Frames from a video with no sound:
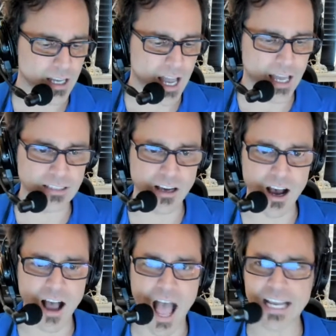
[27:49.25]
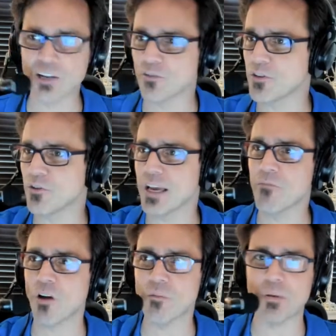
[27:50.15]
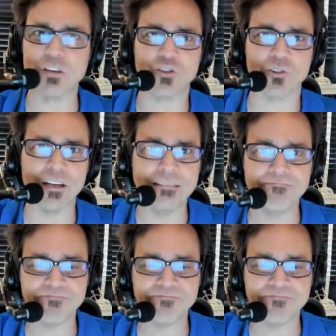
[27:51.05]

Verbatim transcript: And uh, I interviewed him on the big screen.